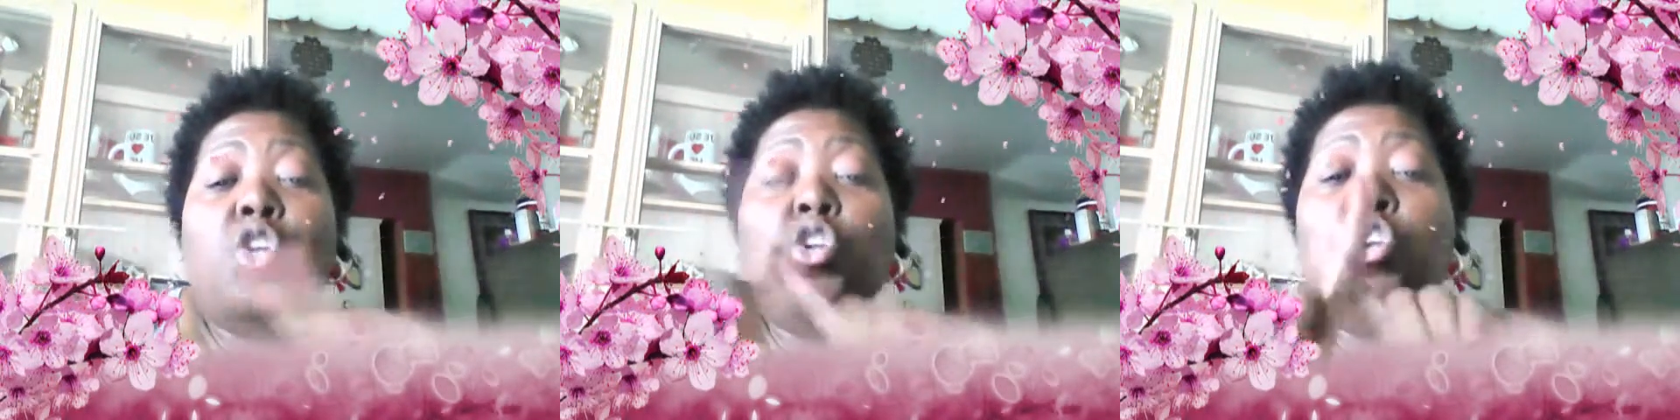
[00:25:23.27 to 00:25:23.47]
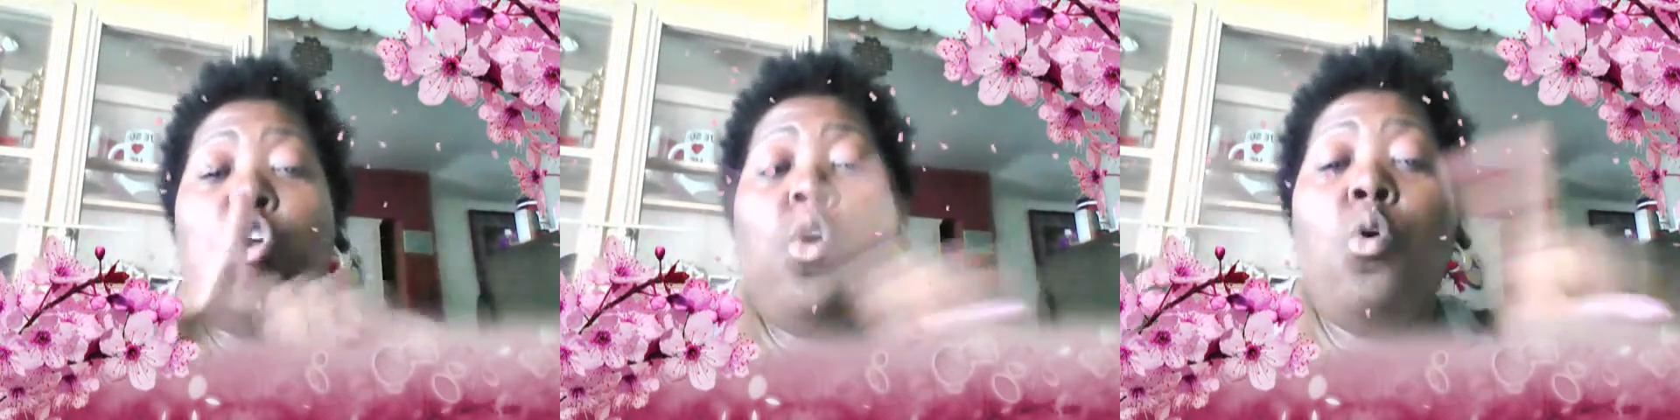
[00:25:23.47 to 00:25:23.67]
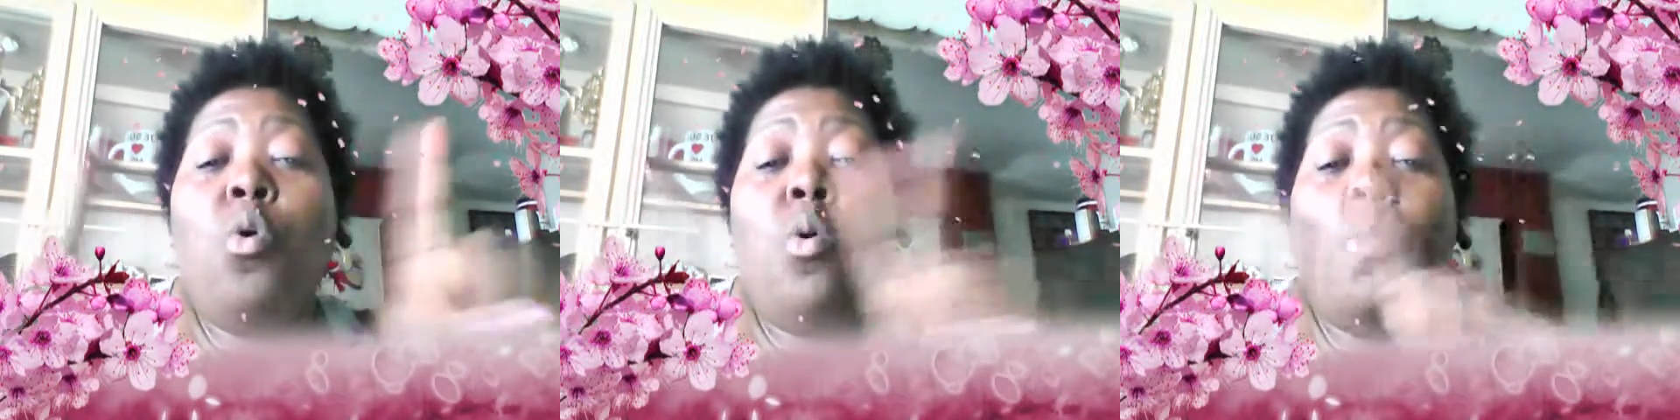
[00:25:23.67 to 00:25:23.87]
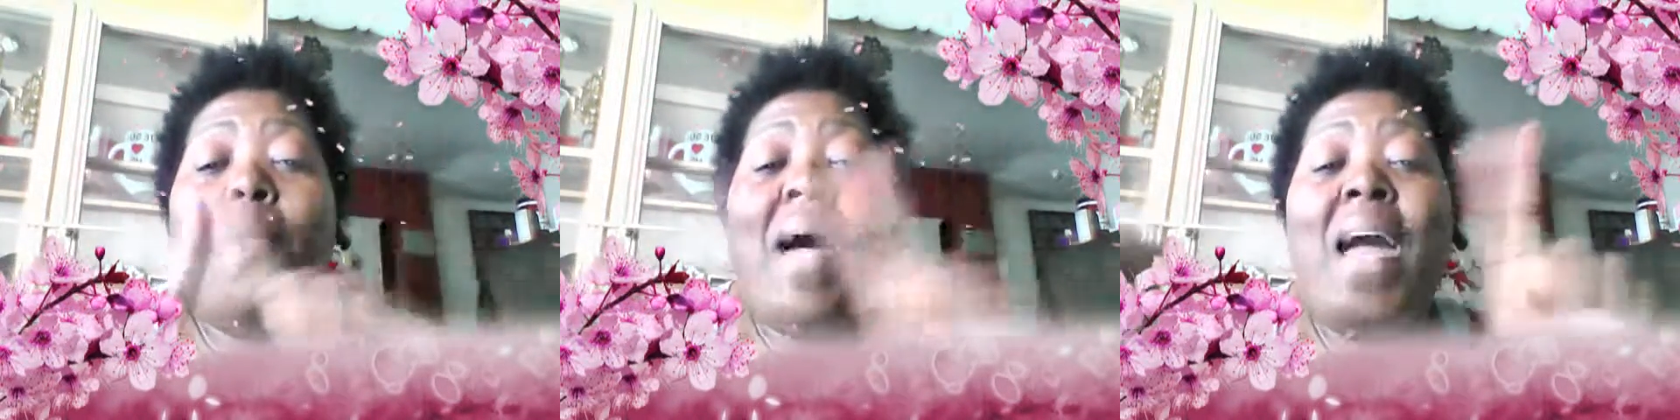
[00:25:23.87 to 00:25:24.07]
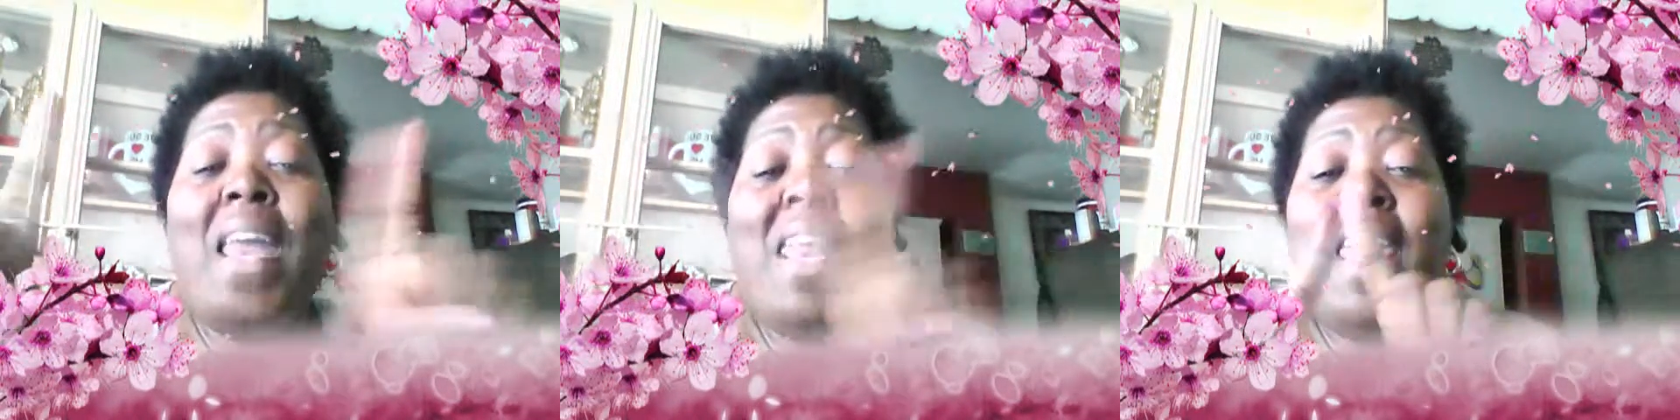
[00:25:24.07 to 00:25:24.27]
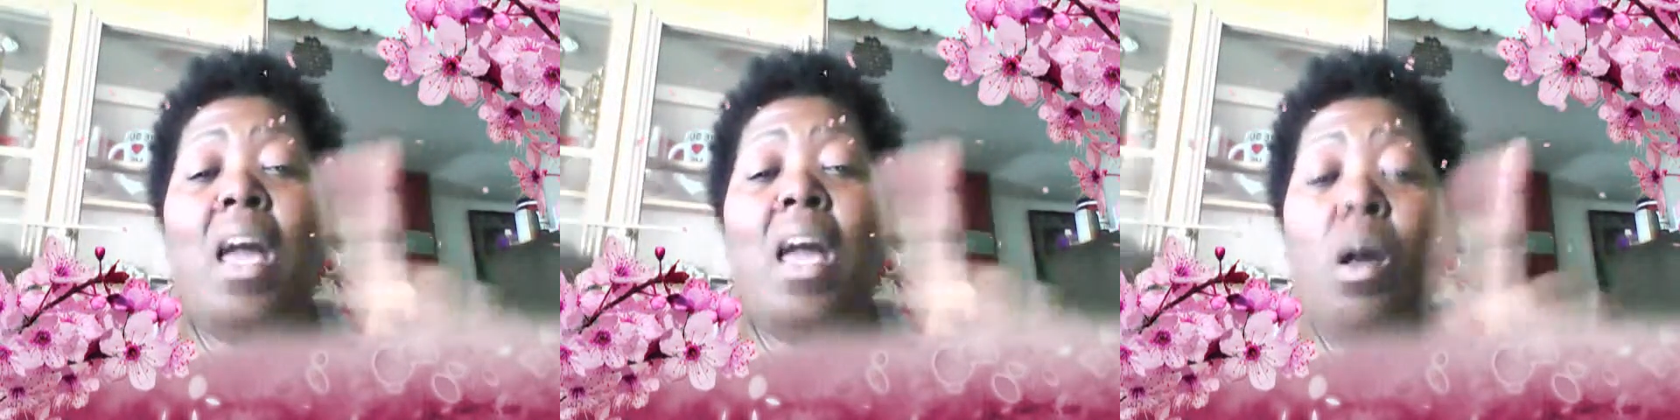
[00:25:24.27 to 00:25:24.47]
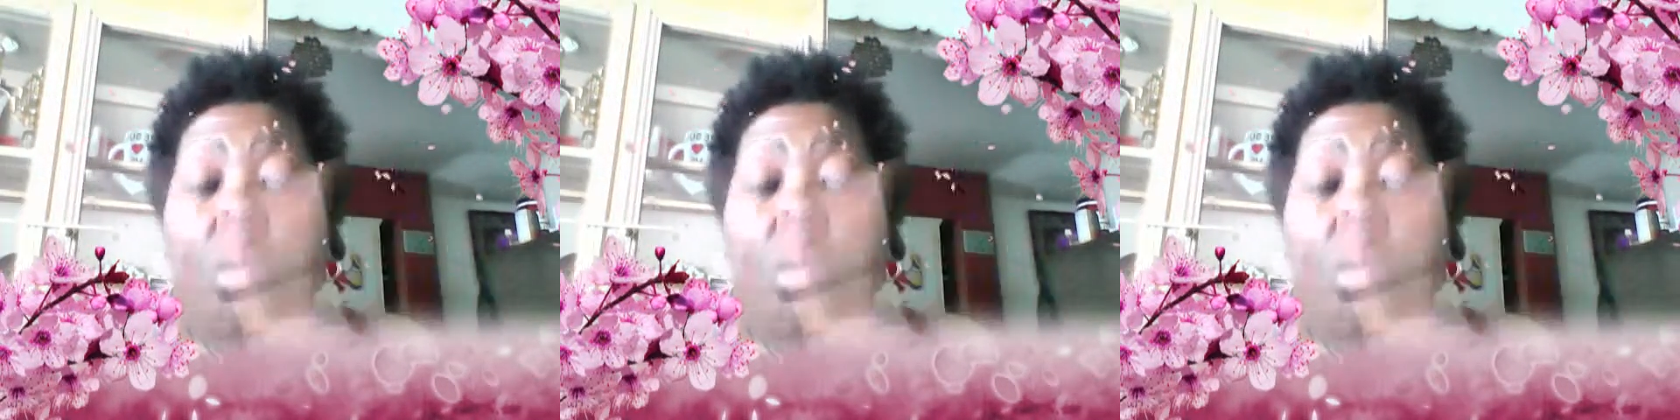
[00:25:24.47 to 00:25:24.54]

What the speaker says: Nobody